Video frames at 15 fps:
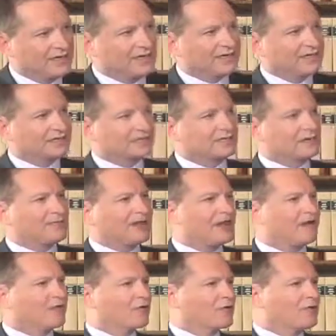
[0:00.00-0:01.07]
that
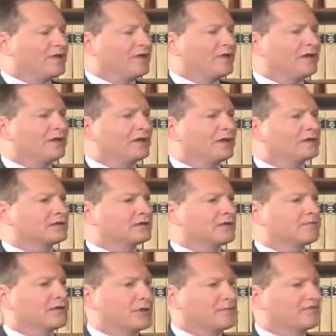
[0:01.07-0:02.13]
somehow there would be
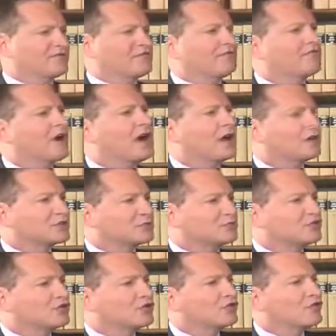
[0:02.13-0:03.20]
some type of device
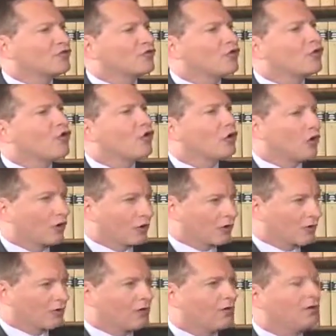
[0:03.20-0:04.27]
put in the
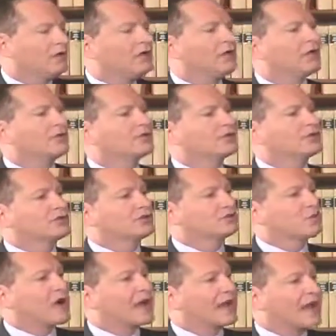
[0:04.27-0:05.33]
car to
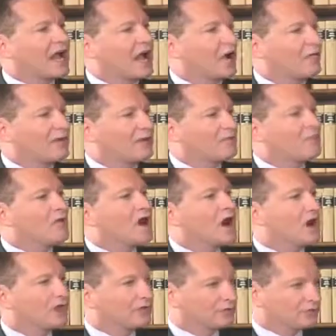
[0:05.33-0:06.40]
track how many
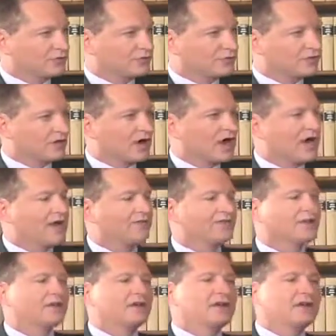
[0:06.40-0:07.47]
miles you drive.
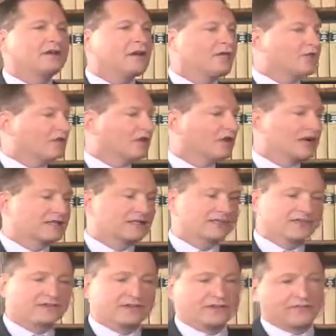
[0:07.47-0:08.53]
Now, there are lots
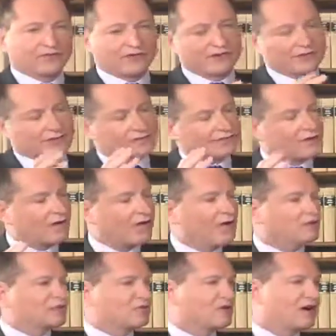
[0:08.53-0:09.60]
of different
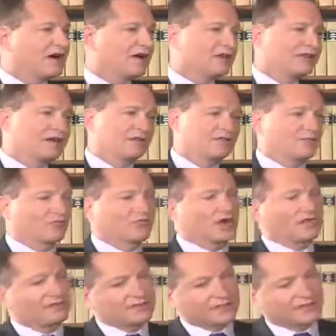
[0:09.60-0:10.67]
scenarios behind that. There are
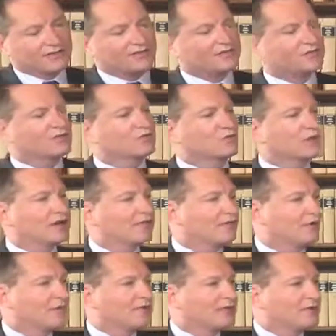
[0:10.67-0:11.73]
privacy concerns,
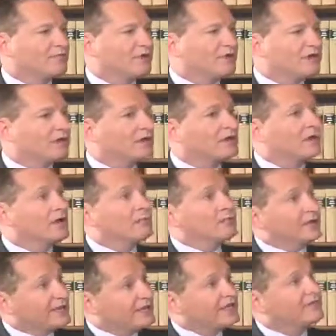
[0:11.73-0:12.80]
whatever it may be.
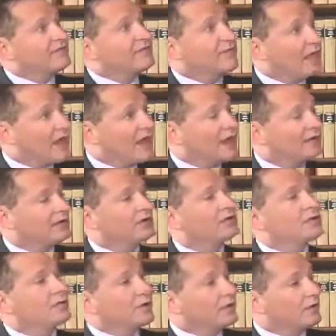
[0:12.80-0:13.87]
But given that
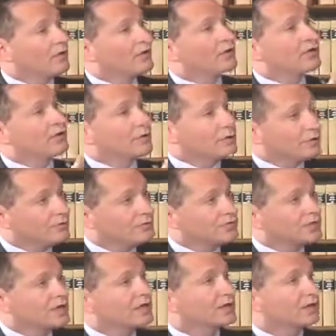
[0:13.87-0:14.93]
we are
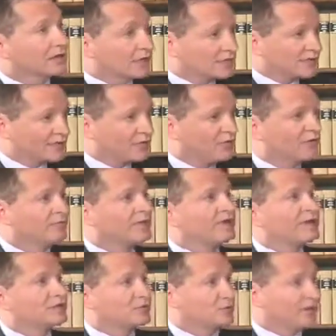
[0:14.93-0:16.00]
using less fuel
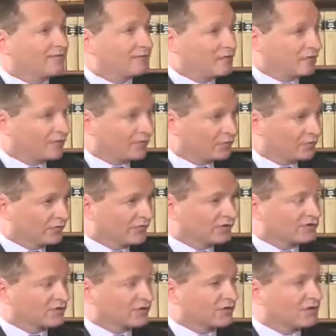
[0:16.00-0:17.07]
because we have more
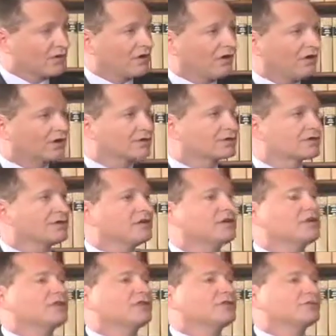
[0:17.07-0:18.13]
fuel-efficient cars,
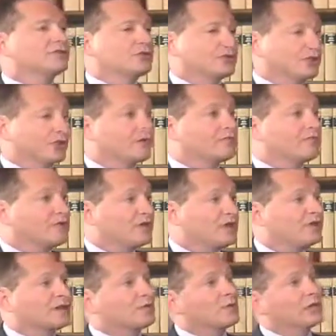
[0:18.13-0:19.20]
should it
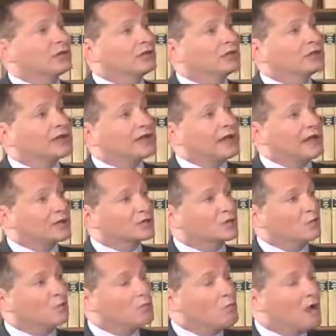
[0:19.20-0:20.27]
be that we look at
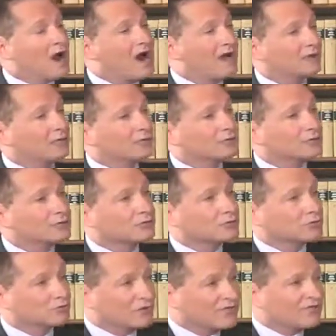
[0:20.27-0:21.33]
actual miles
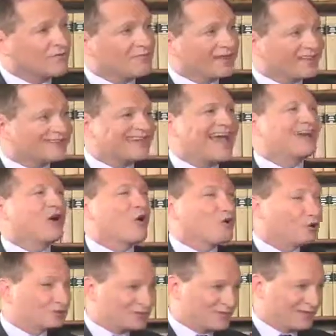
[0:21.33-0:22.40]
driven? Because that
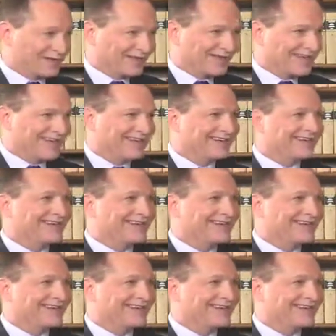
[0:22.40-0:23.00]
ultimately,